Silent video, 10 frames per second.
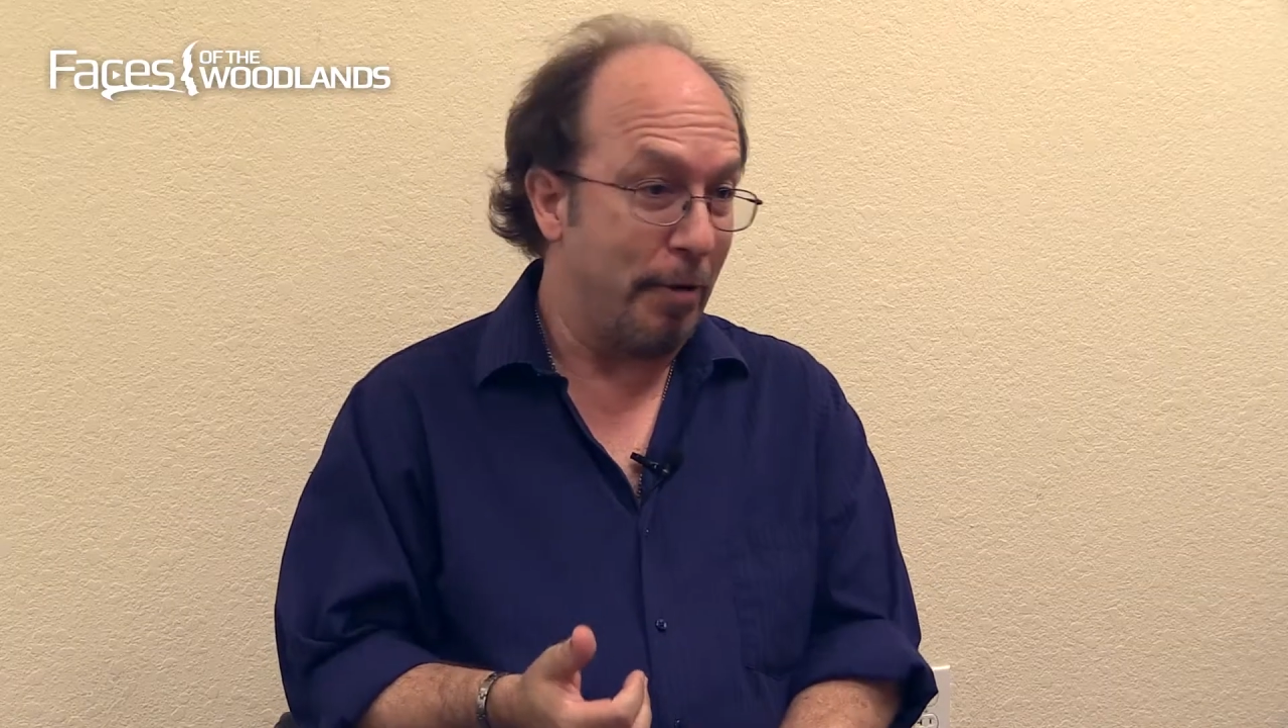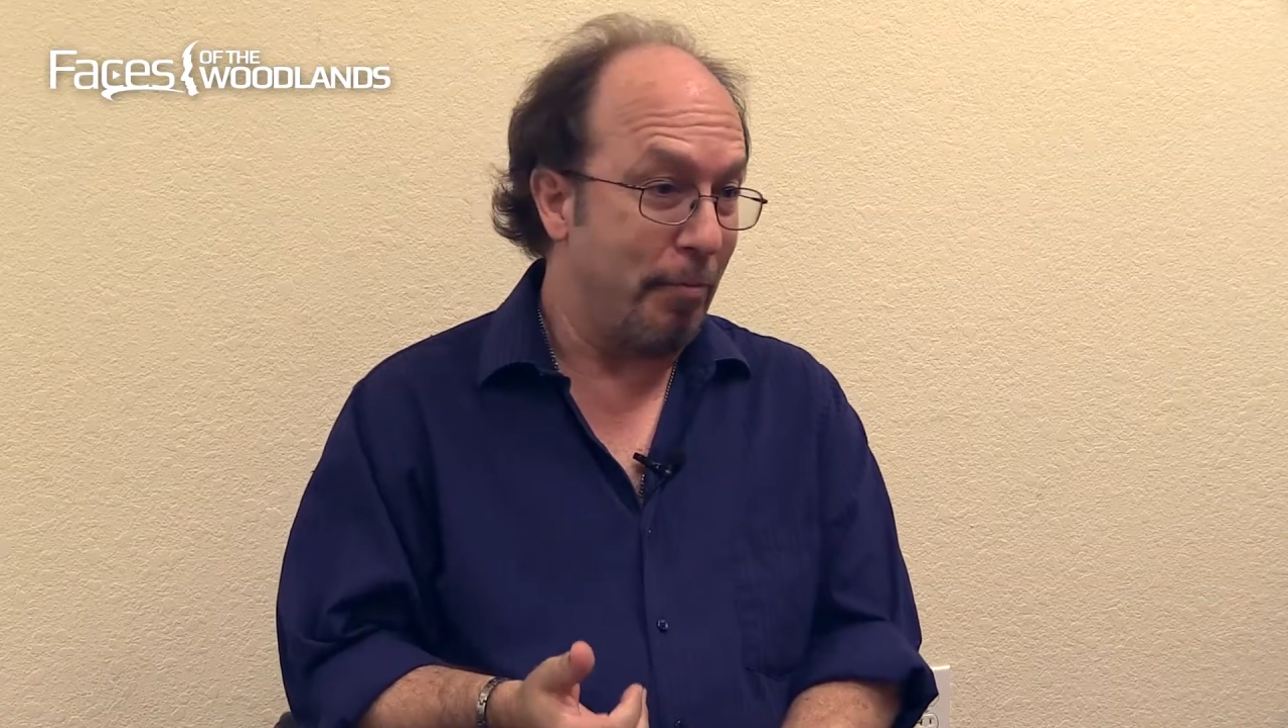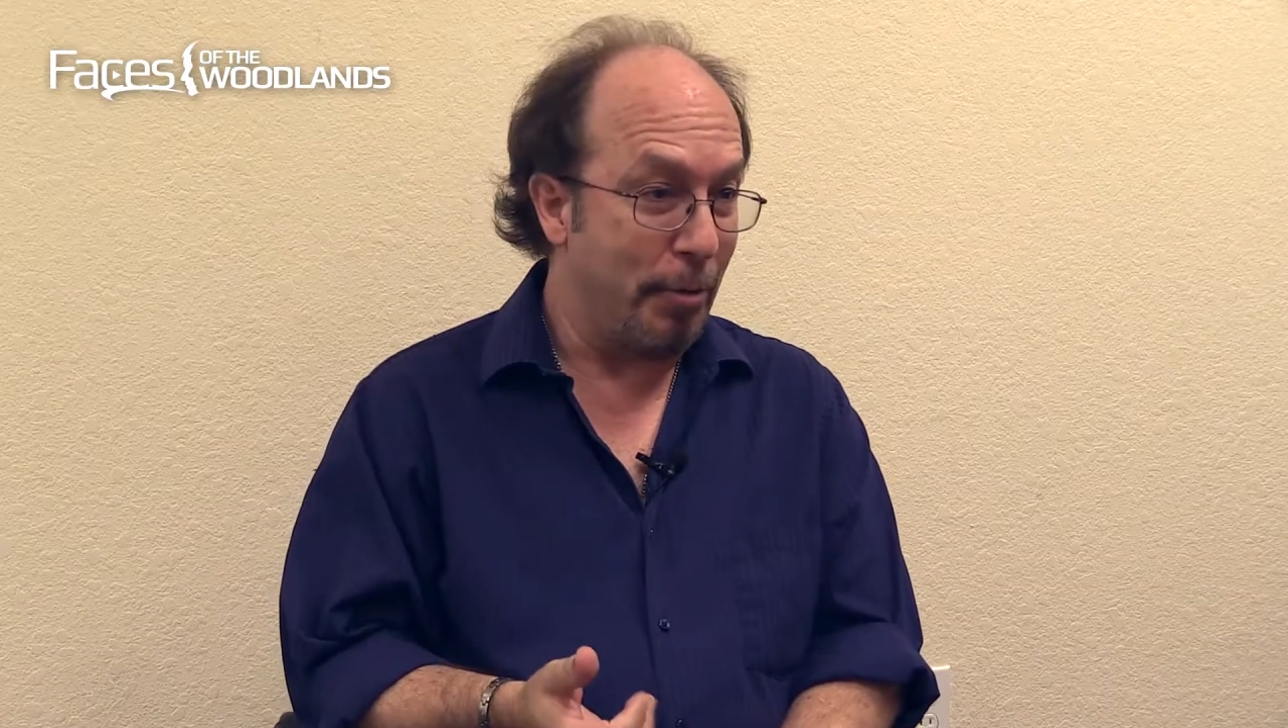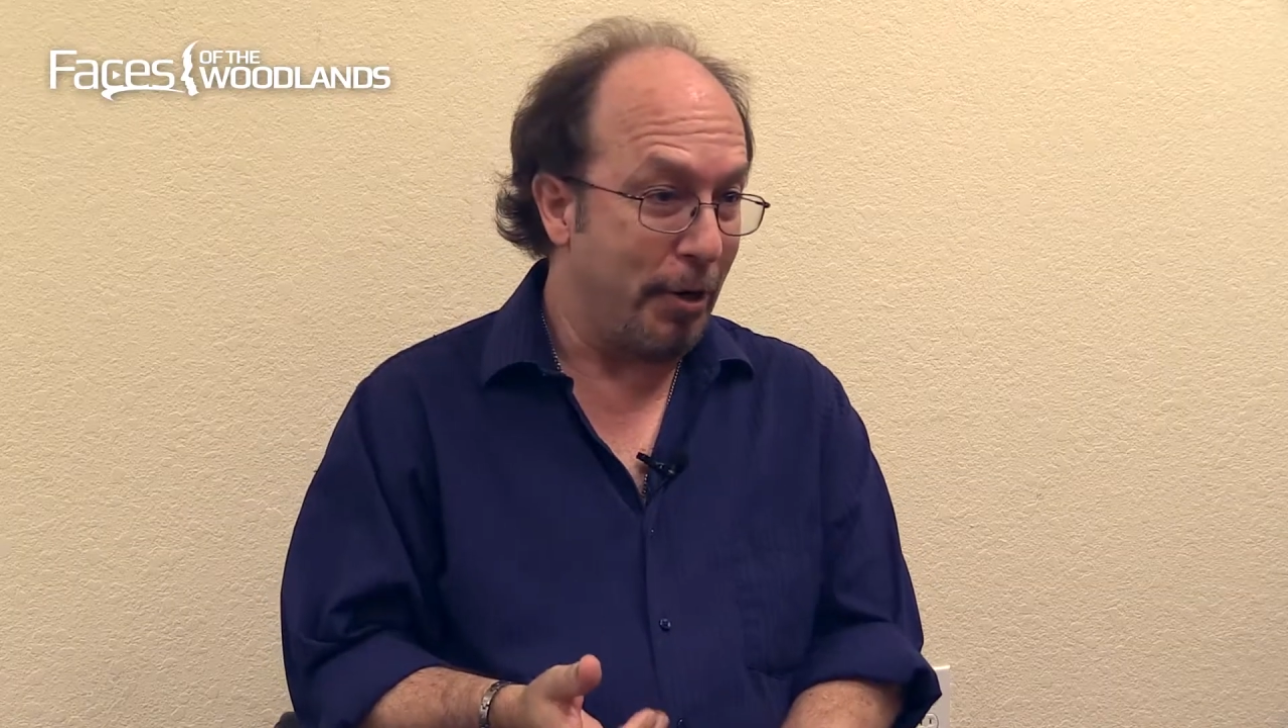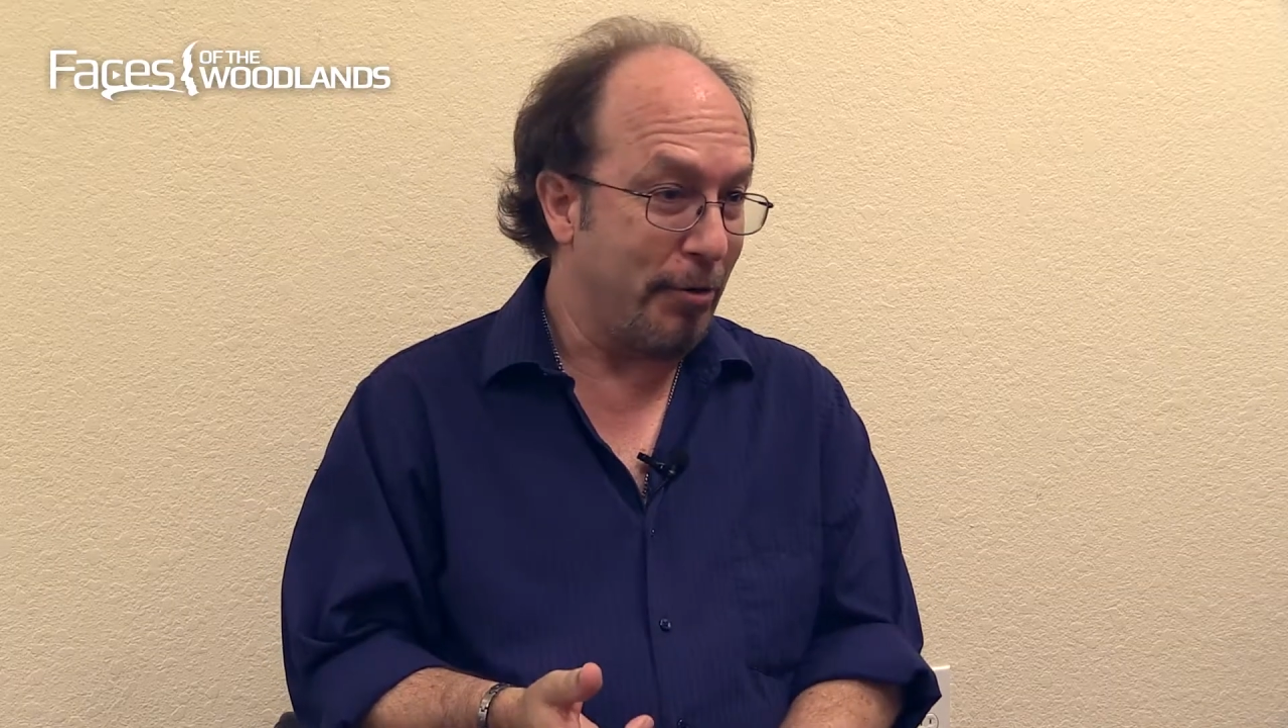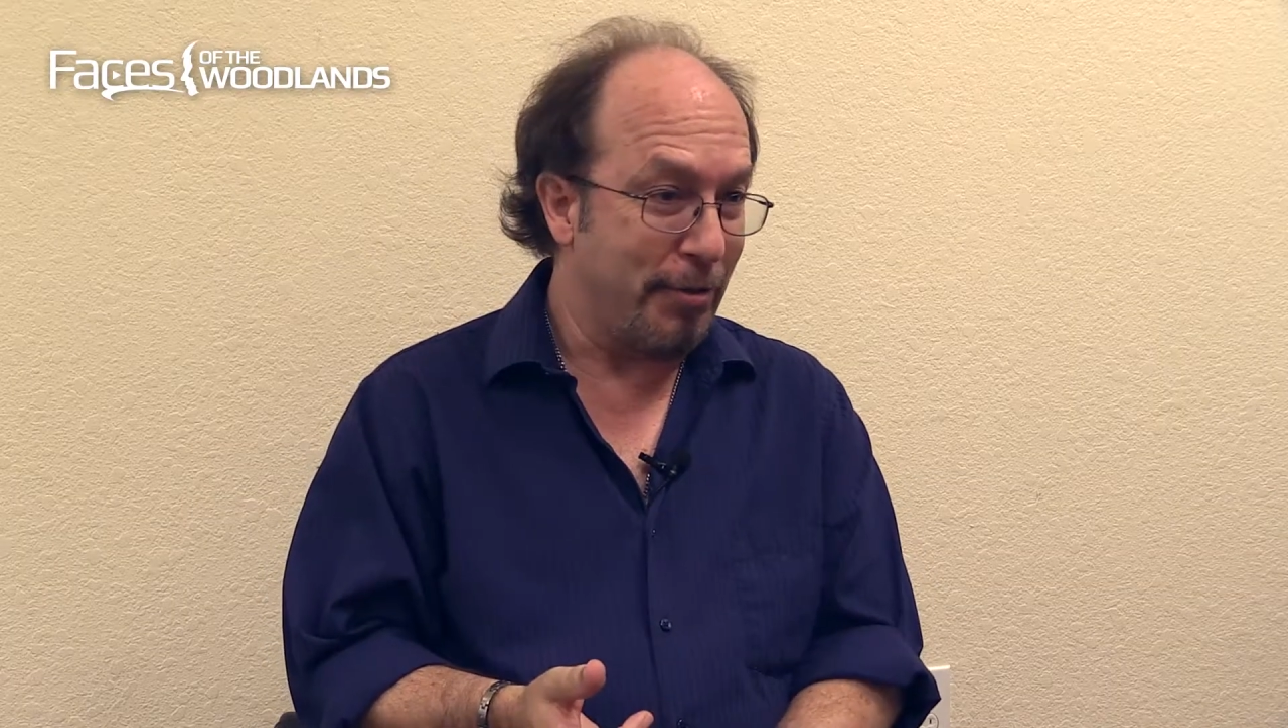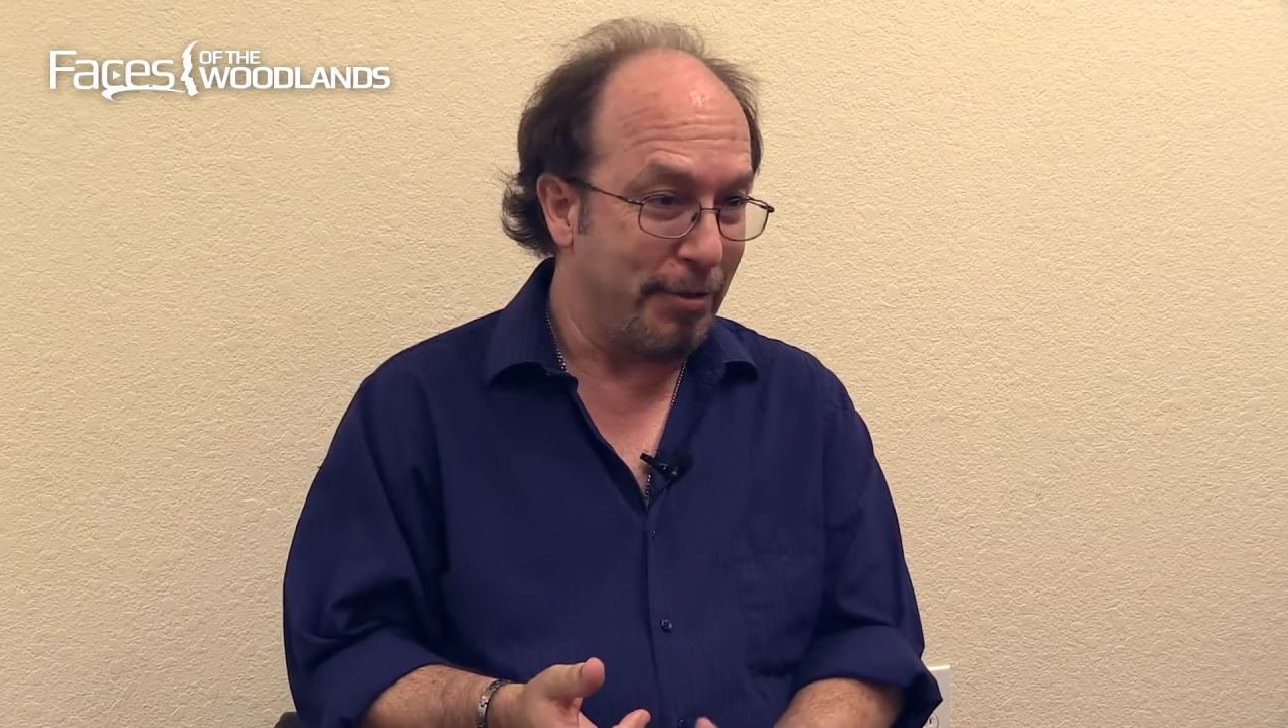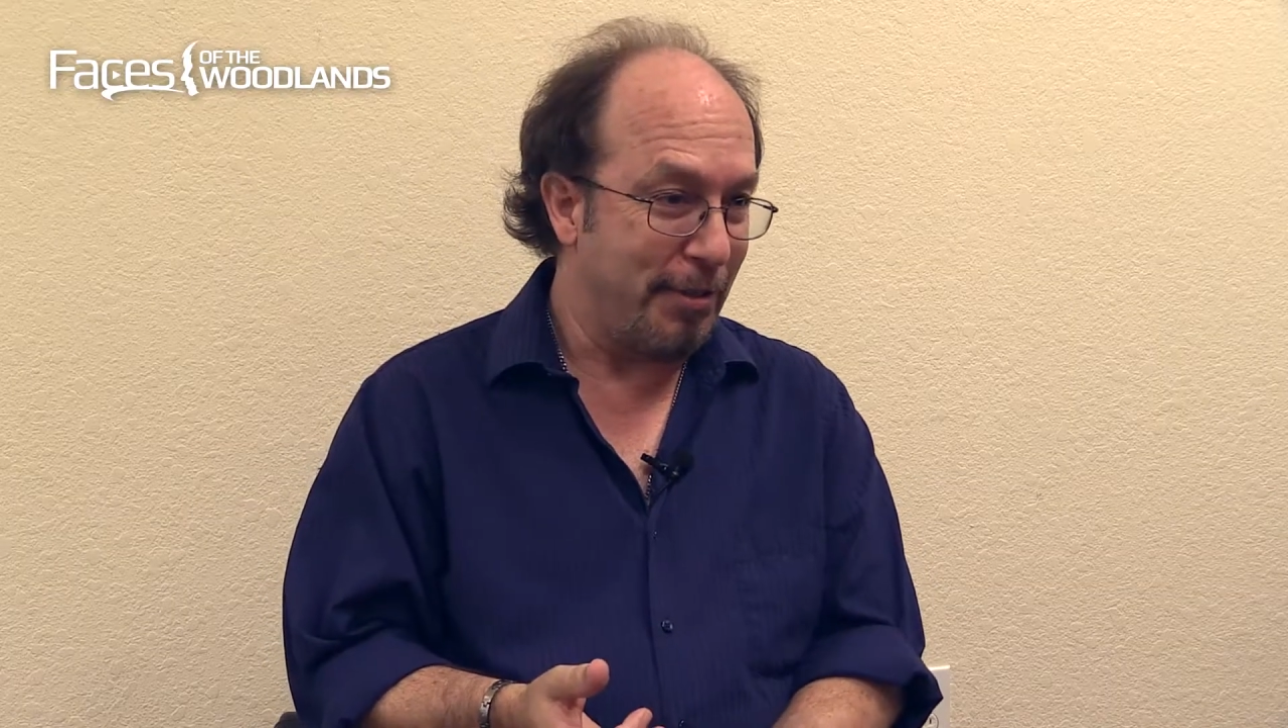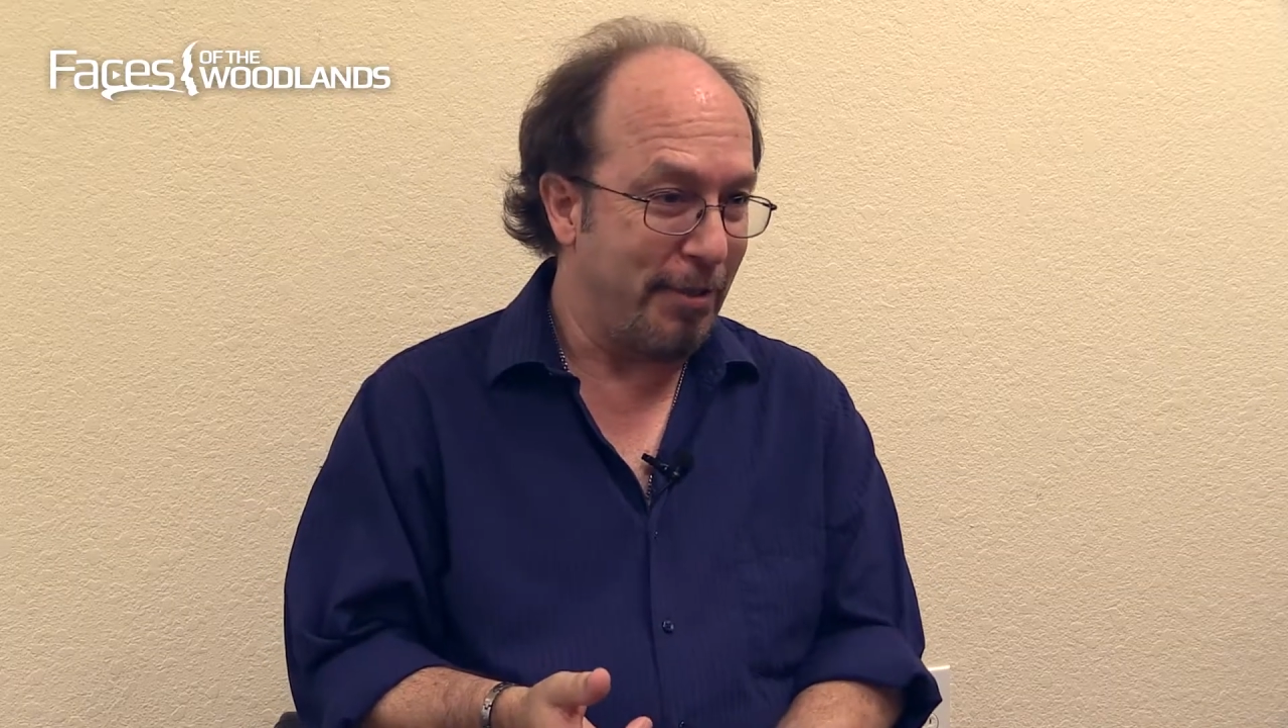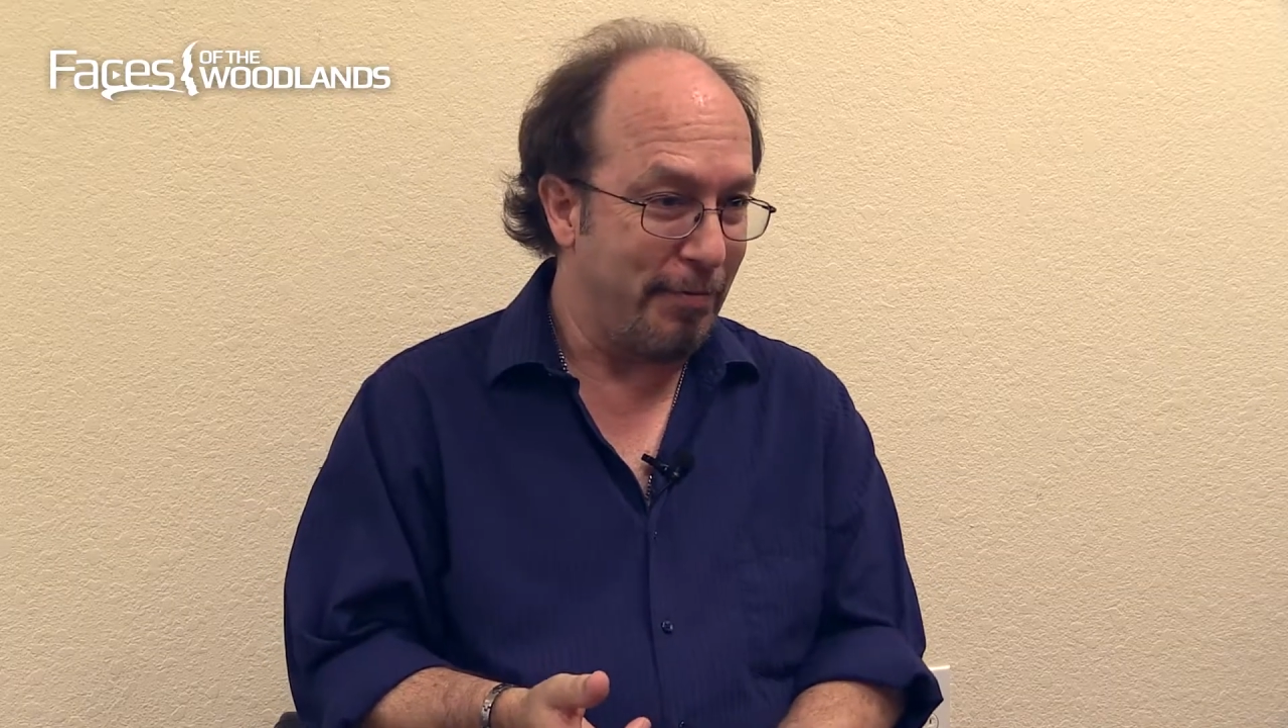different
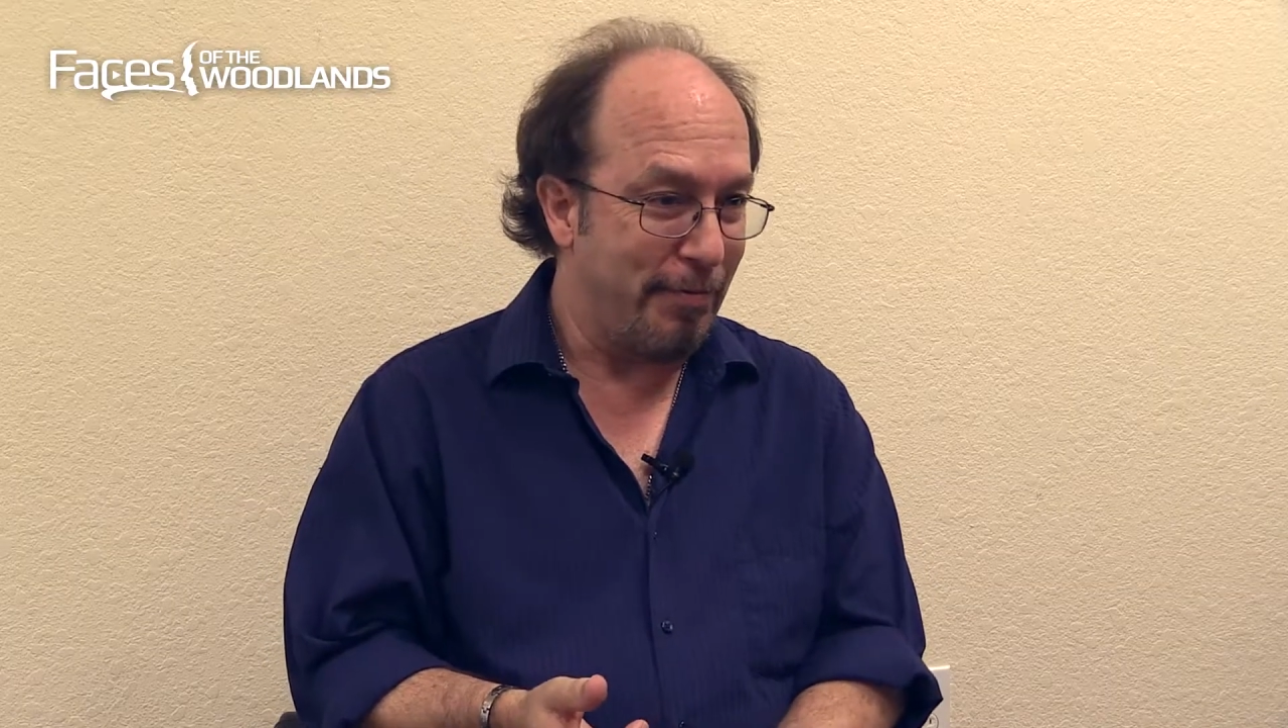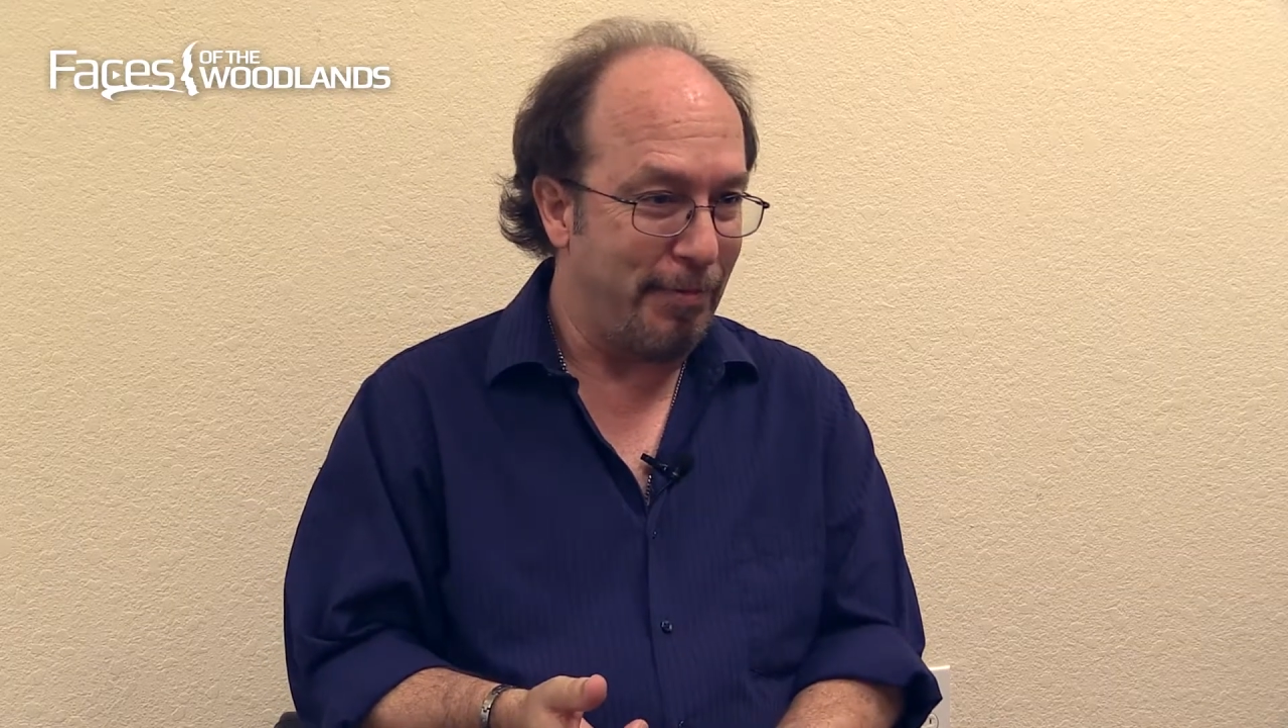productions of